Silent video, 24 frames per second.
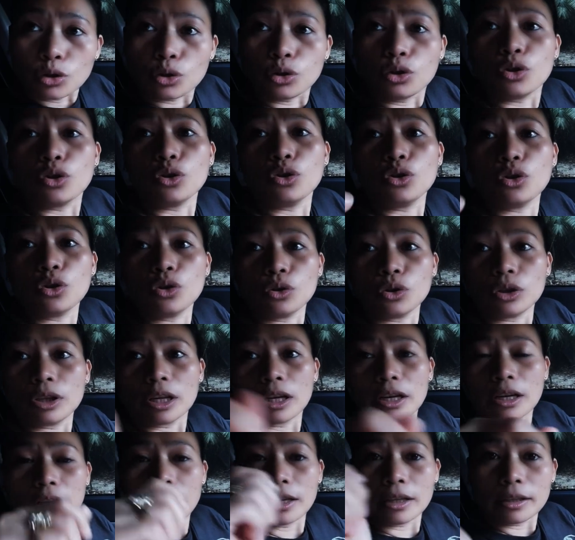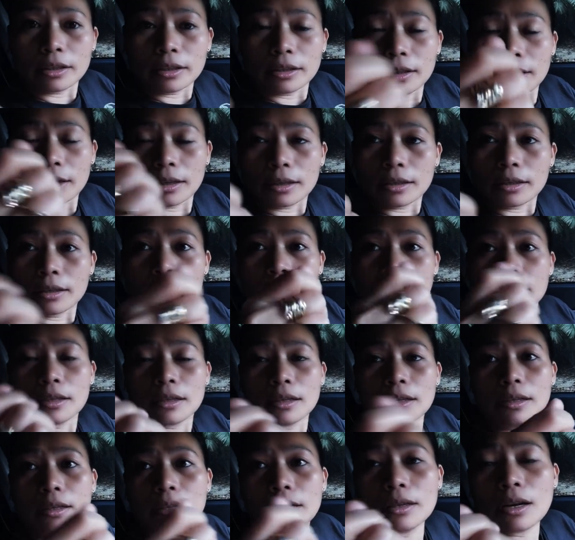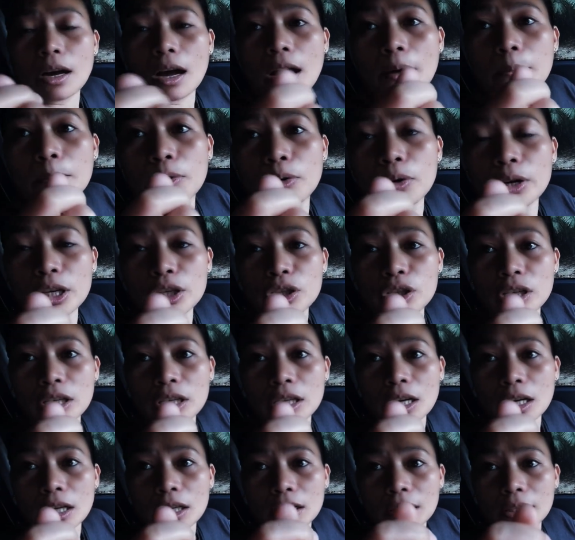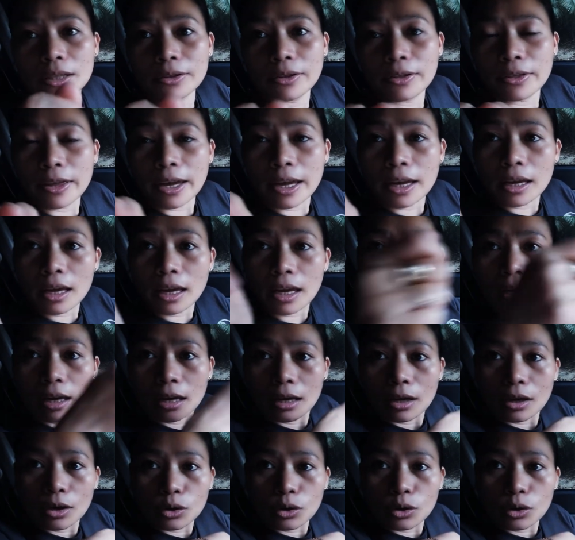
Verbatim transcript: No, no, no, the the Aboriginal thingy.